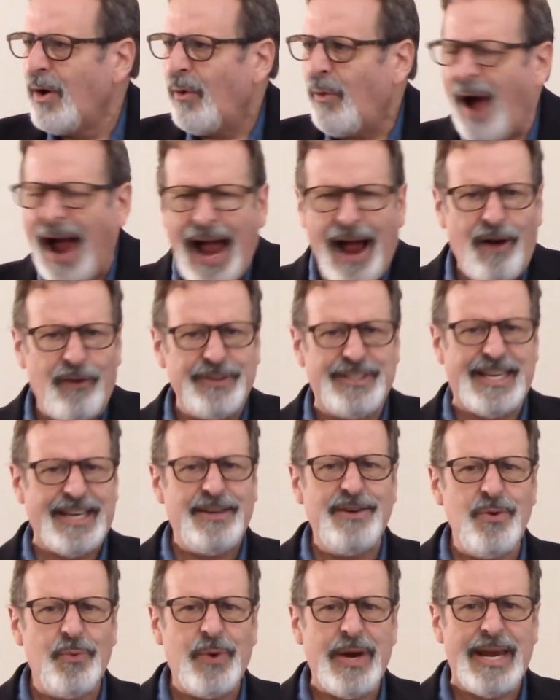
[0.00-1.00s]
wow,
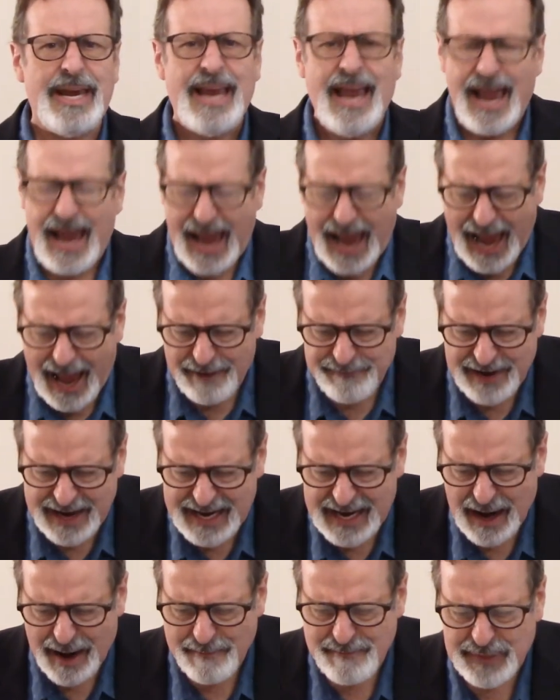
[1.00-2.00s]
didn't we have
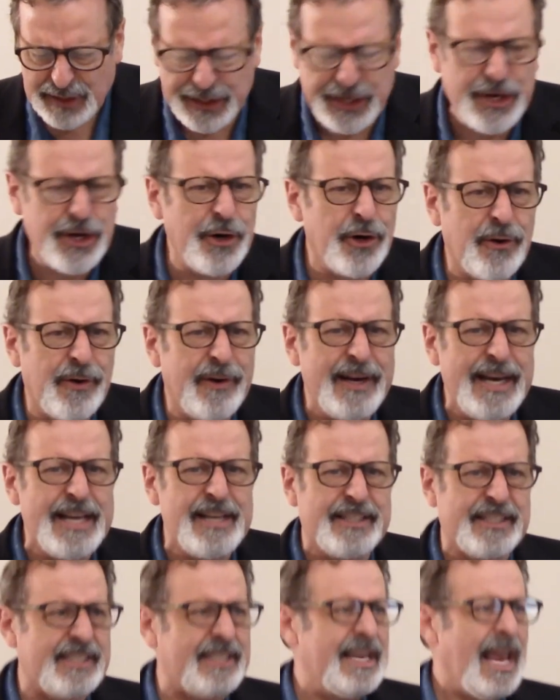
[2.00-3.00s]
a
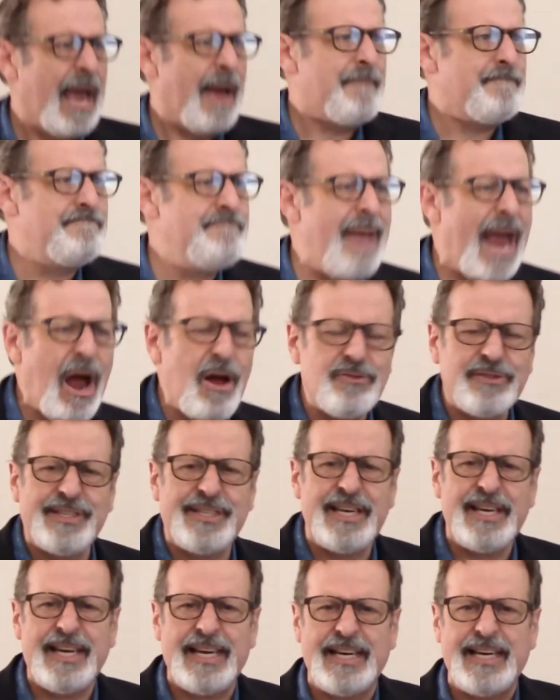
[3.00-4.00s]
curious,
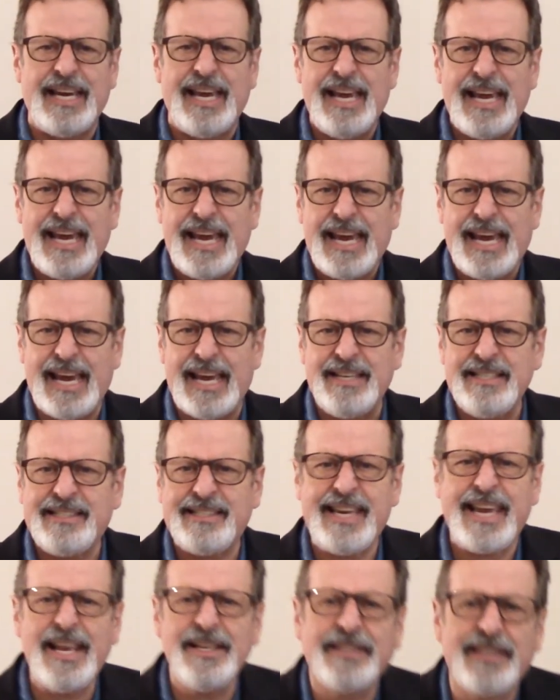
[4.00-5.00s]
mounting
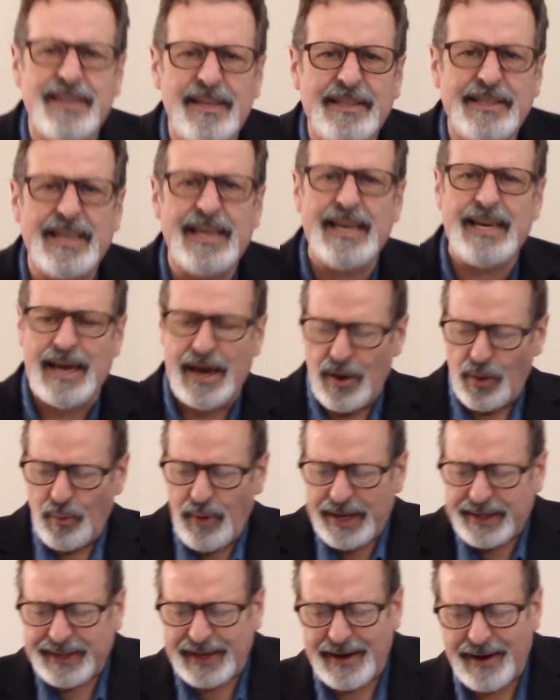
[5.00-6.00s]
intensity
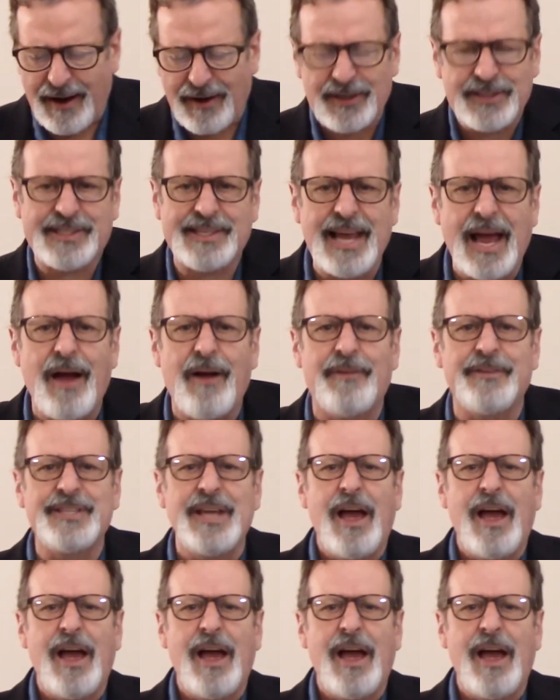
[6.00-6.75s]
within ourselves